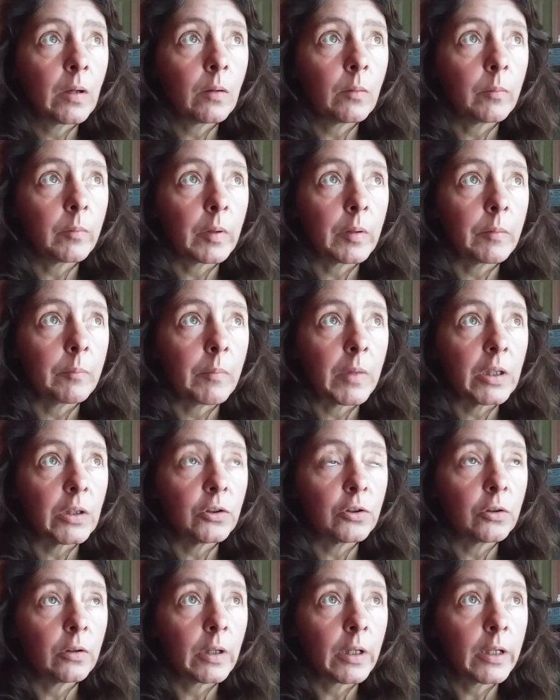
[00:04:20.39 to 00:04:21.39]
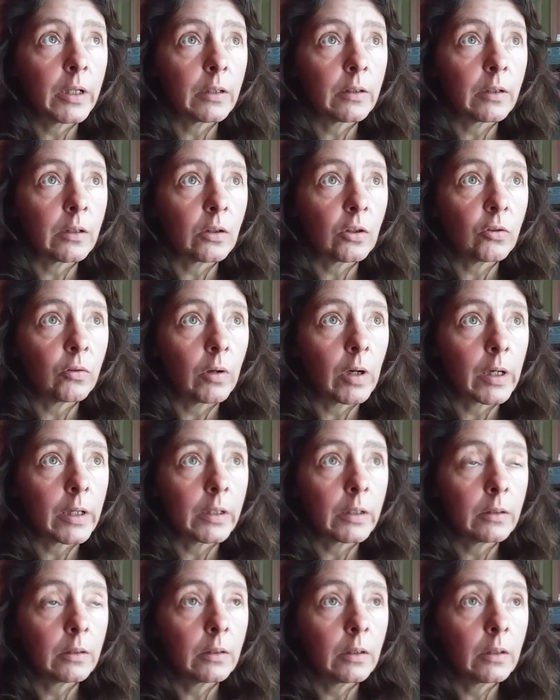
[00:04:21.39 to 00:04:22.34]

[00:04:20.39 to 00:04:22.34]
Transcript: let me make sure I get this right,